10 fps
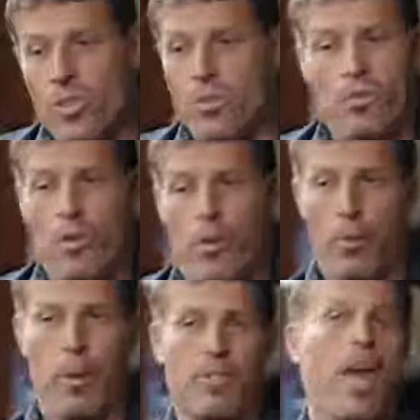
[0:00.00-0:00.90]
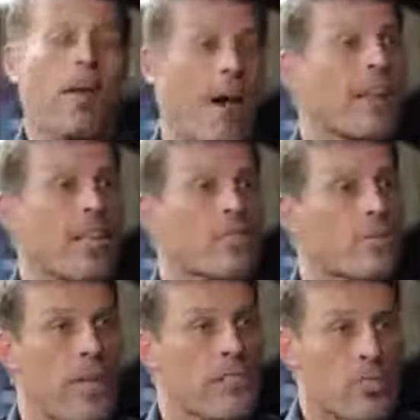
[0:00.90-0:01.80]
You don't want to be upset about it.
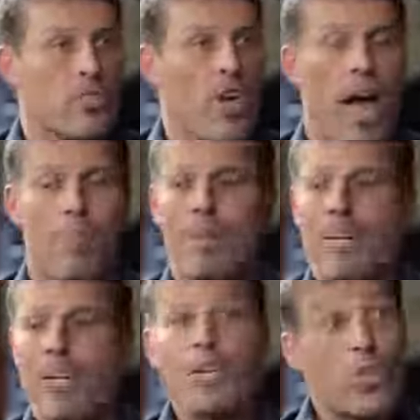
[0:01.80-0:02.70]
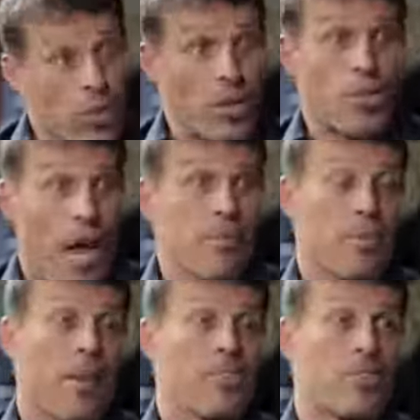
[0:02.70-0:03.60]
That's their job. Your
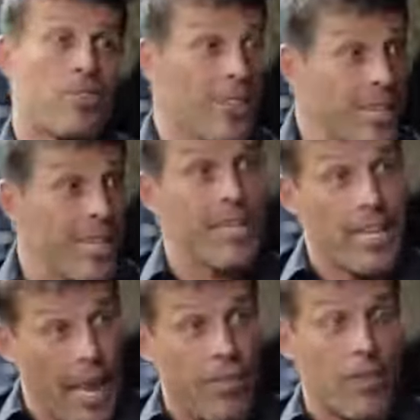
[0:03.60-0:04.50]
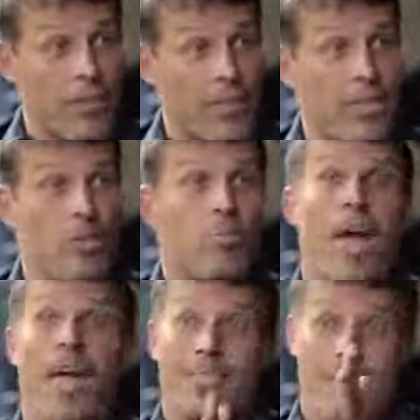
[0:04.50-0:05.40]
job is to make sure that legally and ethically
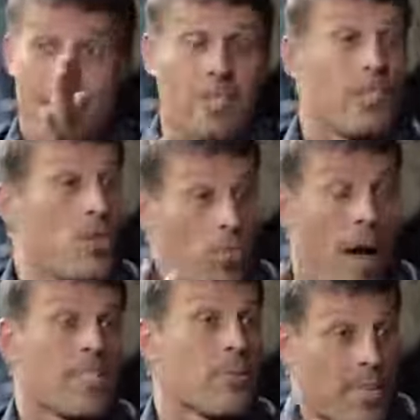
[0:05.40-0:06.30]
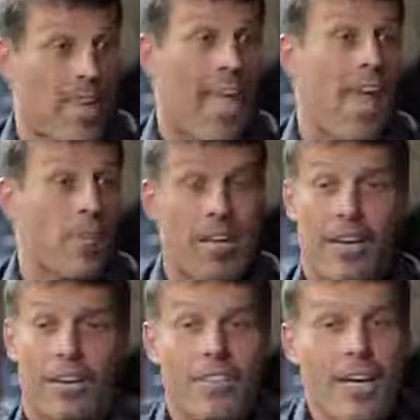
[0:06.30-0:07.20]
you pay as little as you possibly
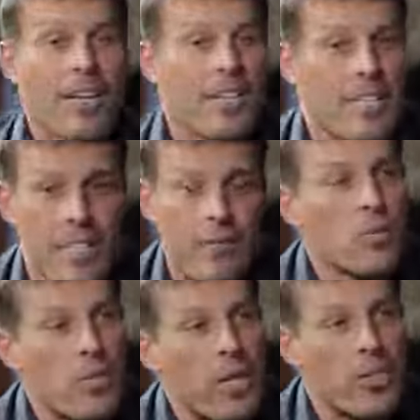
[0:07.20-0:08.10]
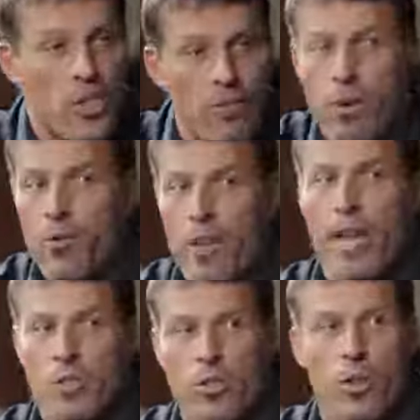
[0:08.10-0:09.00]
can, because the difference between achieving
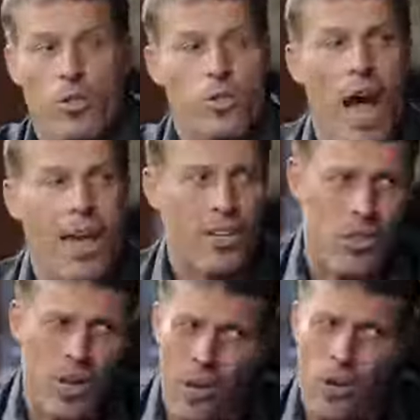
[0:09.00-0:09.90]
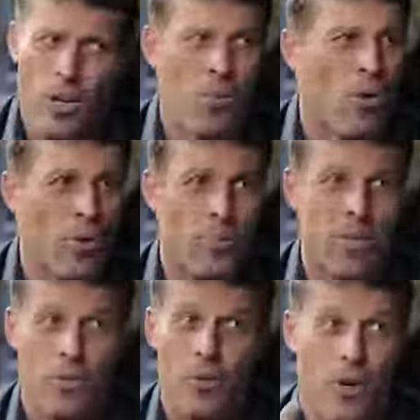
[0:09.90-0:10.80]
your financial goals or not is you can earn
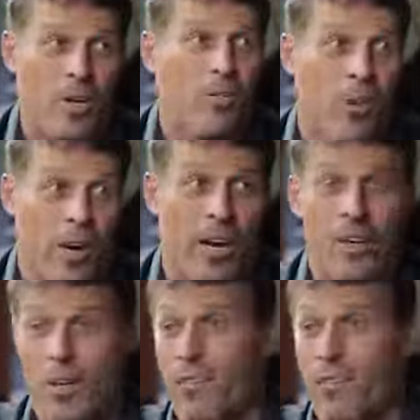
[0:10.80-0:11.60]
more, but if you earn more and you're